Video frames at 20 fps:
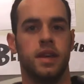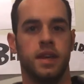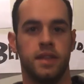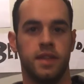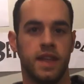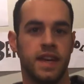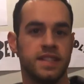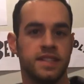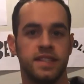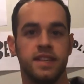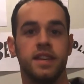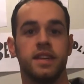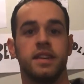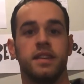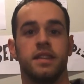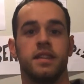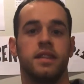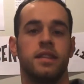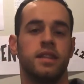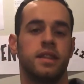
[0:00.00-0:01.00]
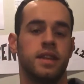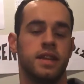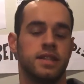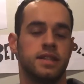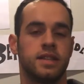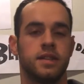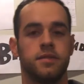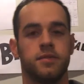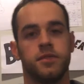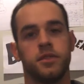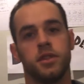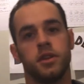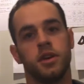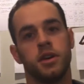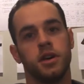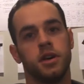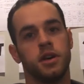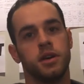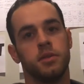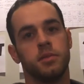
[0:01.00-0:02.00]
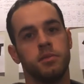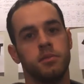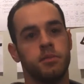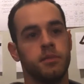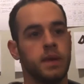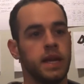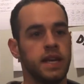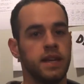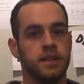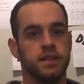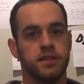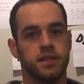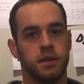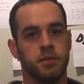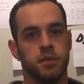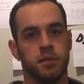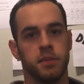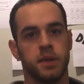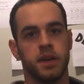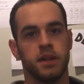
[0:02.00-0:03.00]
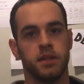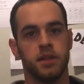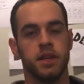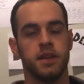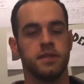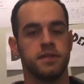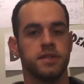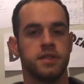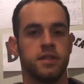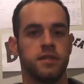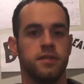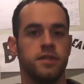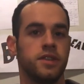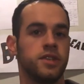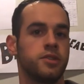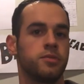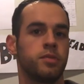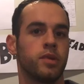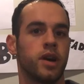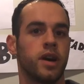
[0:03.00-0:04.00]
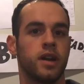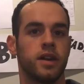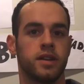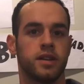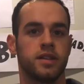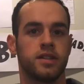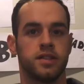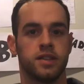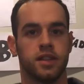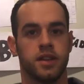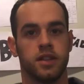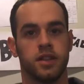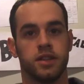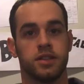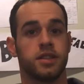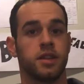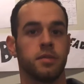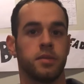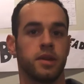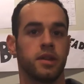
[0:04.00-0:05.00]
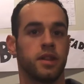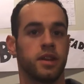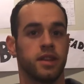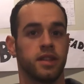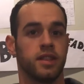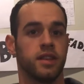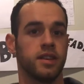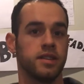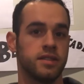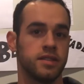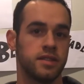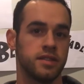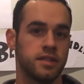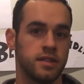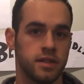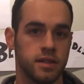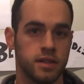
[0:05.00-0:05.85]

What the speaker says: And that's it. That's it for the main and supplemental lifts. The finished product is going to look something like this.